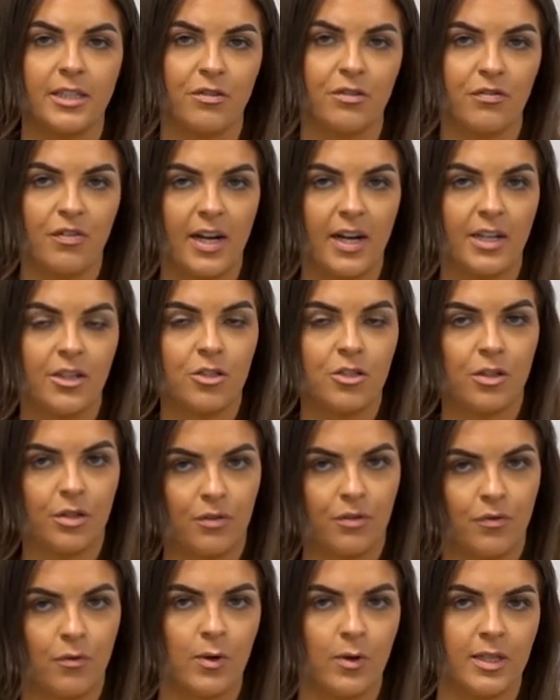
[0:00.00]
trying to fight
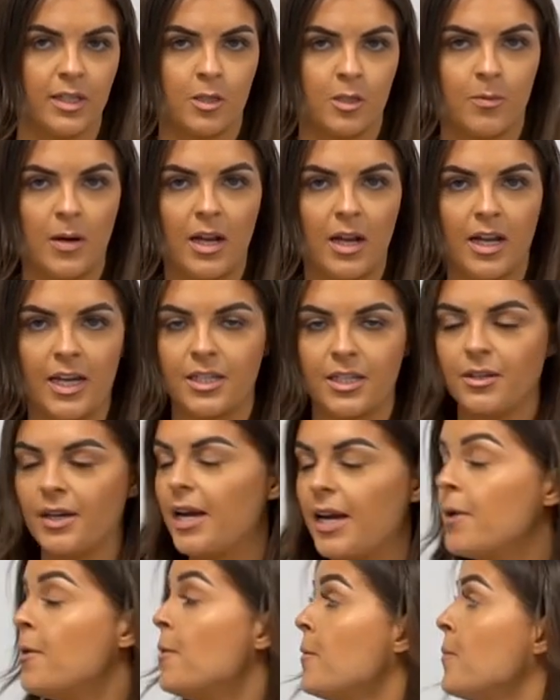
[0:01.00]
each other for the
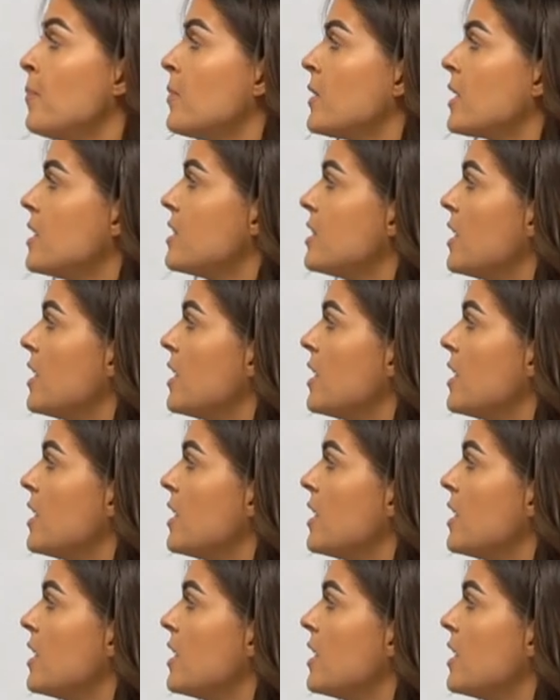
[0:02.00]
spotlight, okay?